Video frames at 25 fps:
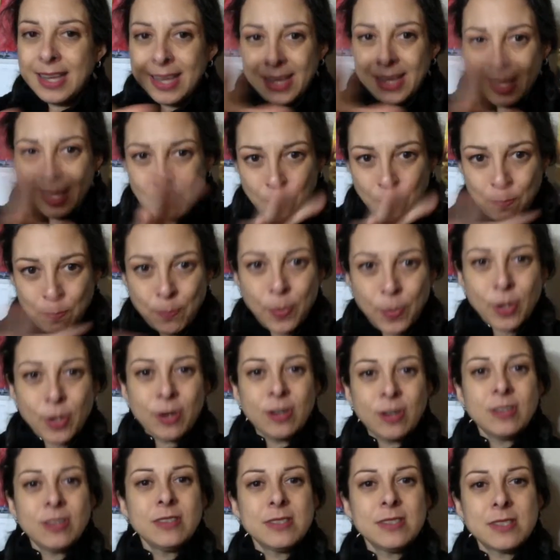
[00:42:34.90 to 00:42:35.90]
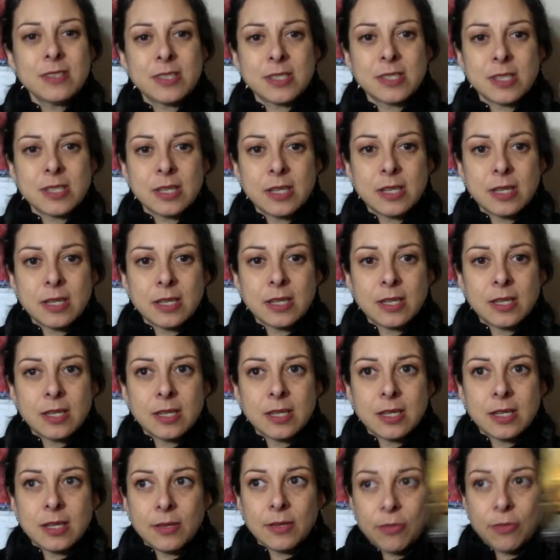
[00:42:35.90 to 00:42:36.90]
it burns
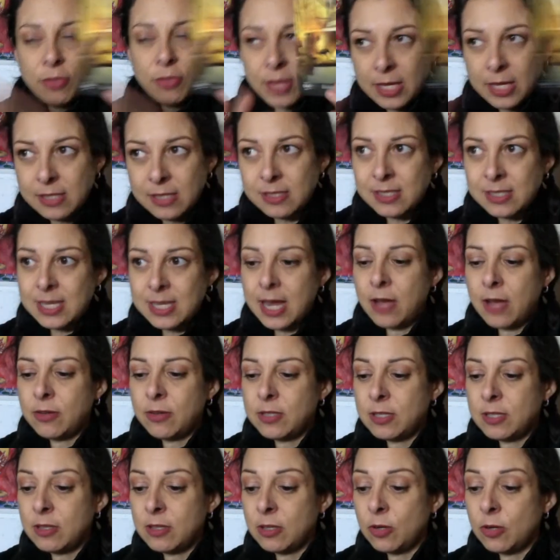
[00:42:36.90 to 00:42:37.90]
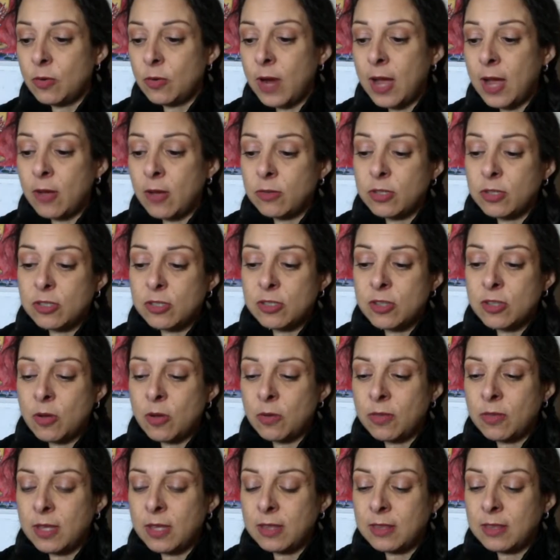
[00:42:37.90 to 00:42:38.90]
things down to the ground so
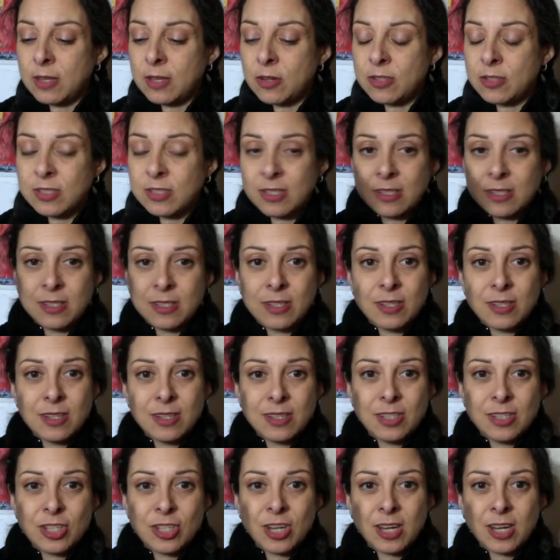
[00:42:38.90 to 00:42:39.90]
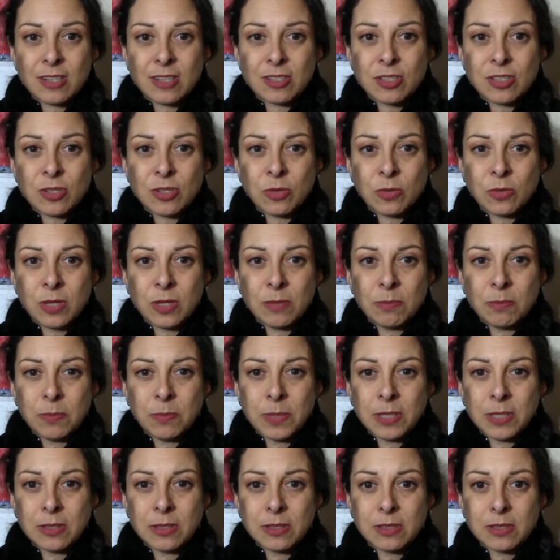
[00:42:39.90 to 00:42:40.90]
that there's a chance to
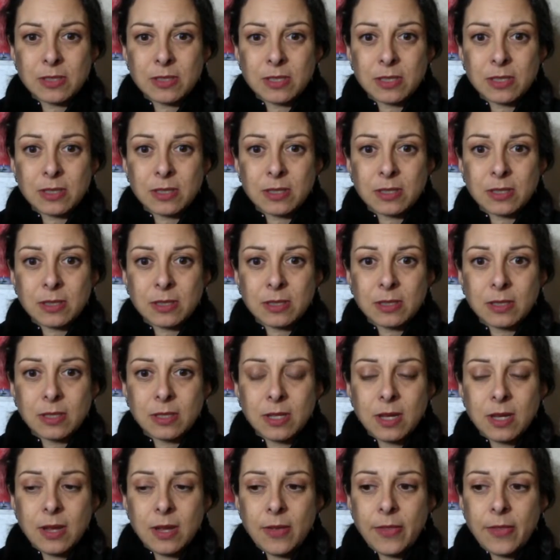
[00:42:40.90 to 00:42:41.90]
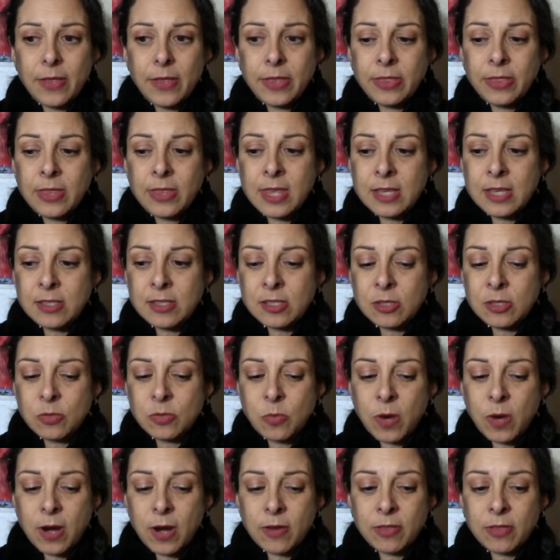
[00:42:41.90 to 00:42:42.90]
rebuild. This is
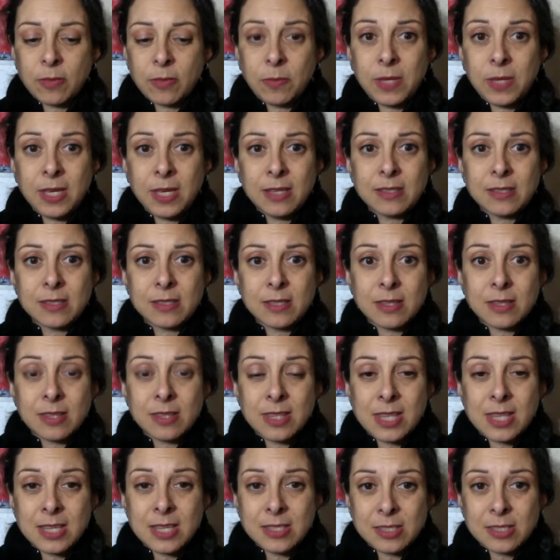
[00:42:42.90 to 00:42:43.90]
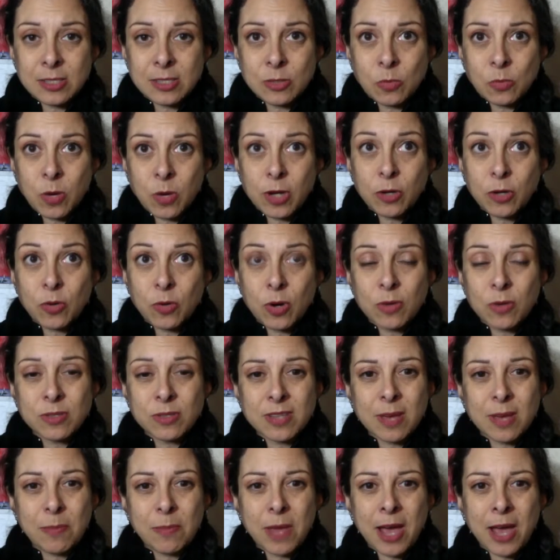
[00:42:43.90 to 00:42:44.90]
where the peace, this is what grows
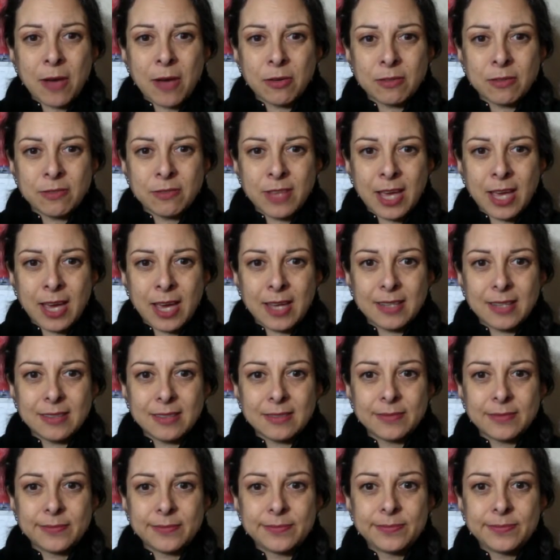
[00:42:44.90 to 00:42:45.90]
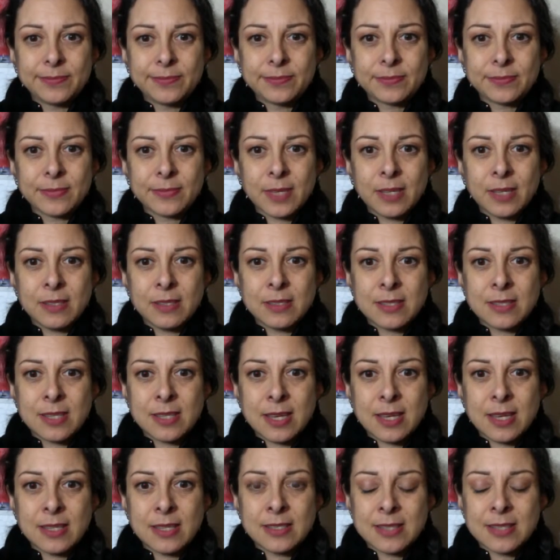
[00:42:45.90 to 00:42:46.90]
up out of that,
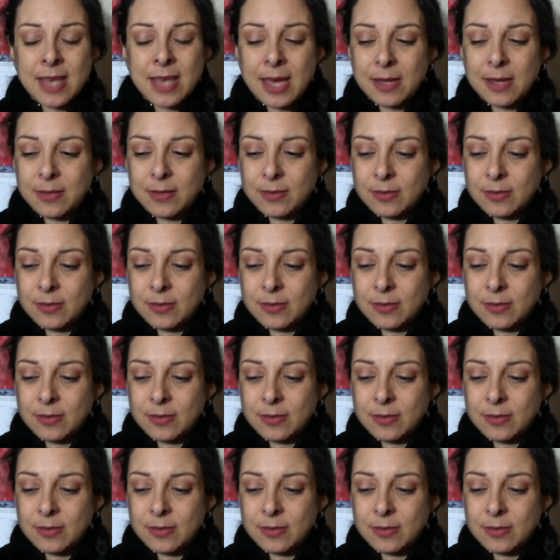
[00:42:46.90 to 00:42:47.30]
is that